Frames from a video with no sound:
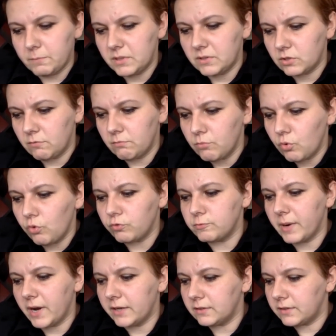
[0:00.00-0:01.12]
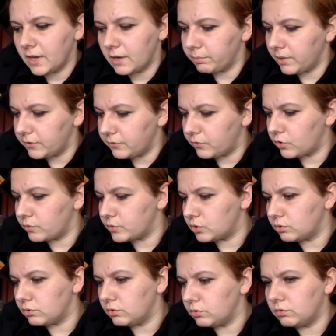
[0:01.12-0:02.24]
some moves by the tech platforms
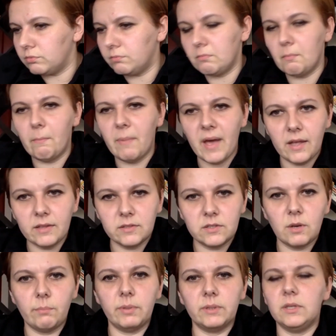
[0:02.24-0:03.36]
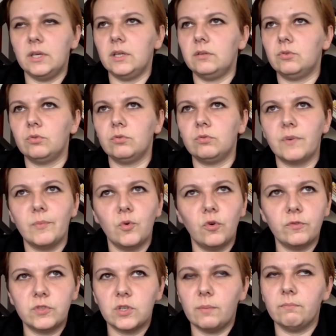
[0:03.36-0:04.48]
to ban somebody, to
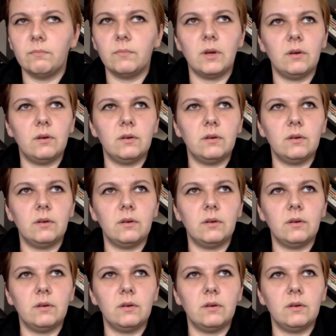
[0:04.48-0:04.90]
remove some